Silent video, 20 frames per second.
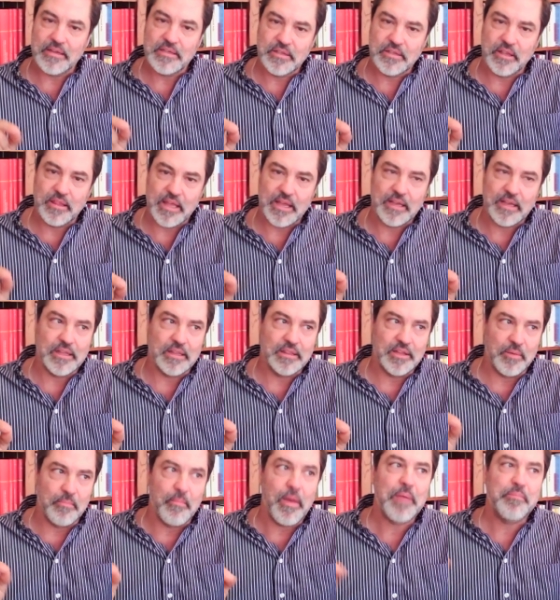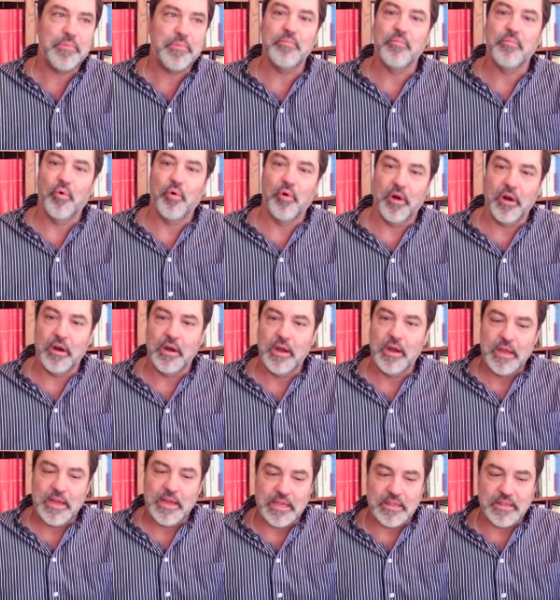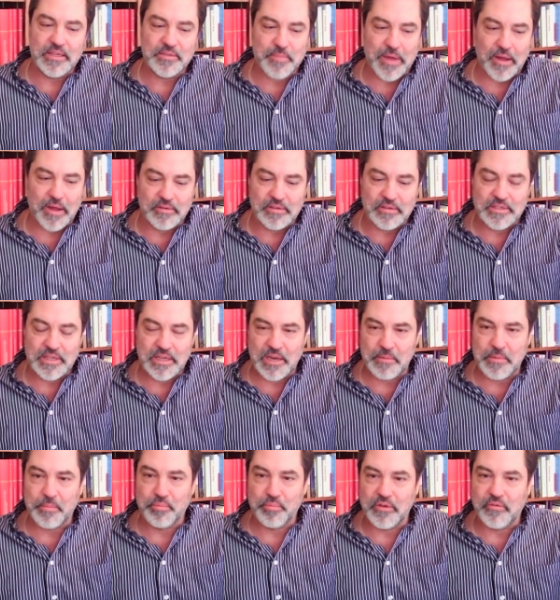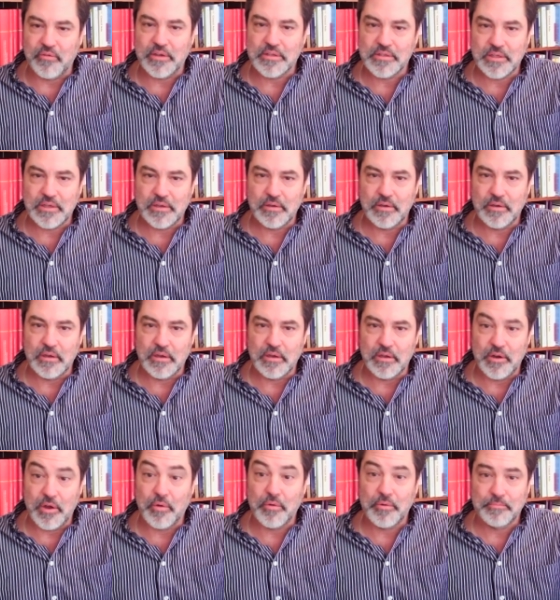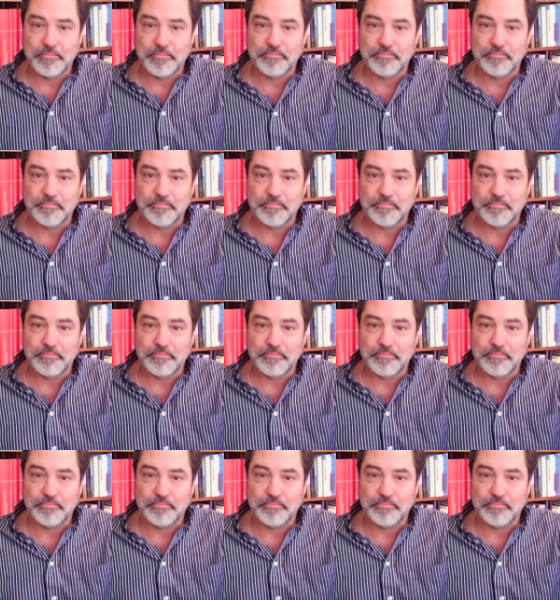us to think that there might be more in these mountains that had been previously known.